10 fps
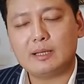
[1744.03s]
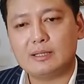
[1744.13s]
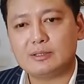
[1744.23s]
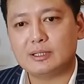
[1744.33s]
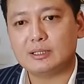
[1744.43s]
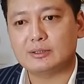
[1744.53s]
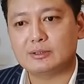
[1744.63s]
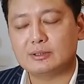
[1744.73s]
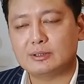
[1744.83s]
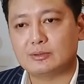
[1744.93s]
the internet is
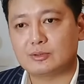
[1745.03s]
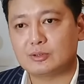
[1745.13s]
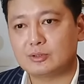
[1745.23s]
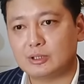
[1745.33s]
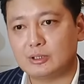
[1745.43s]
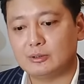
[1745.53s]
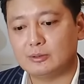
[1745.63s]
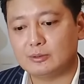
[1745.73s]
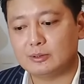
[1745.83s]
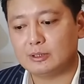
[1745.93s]
such,
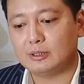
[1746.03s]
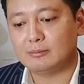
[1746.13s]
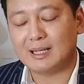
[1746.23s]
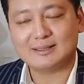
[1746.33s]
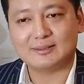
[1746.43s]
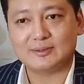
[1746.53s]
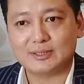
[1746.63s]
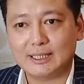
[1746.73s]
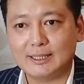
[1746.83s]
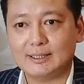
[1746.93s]
on a massive
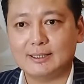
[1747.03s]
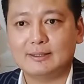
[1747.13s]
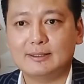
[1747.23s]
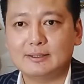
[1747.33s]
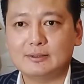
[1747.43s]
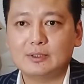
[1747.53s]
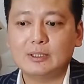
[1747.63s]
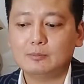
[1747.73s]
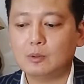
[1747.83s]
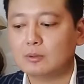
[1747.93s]
scale, I think it's very
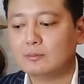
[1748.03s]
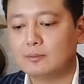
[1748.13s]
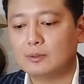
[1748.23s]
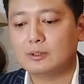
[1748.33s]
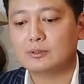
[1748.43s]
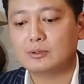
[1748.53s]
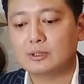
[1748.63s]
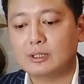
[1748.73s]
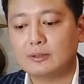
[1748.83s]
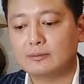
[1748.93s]
important for us to
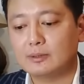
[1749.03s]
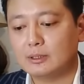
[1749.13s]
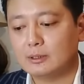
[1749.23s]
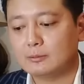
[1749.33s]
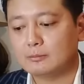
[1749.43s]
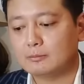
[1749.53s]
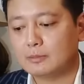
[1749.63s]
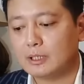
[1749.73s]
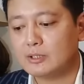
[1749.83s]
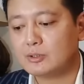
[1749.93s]
kind of
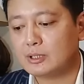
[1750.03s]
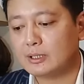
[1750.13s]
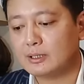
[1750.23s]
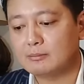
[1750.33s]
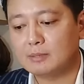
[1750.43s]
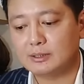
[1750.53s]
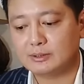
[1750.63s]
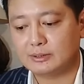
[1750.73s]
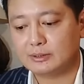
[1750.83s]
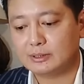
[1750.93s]
educate the
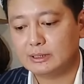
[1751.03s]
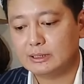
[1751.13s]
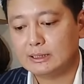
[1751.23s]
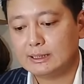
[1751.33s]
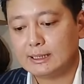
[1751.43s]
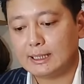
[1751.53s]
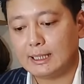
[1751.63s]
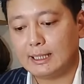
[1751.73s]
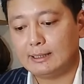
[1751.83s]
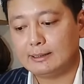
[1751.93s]
masses,
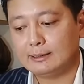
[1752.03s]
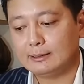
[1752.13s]
and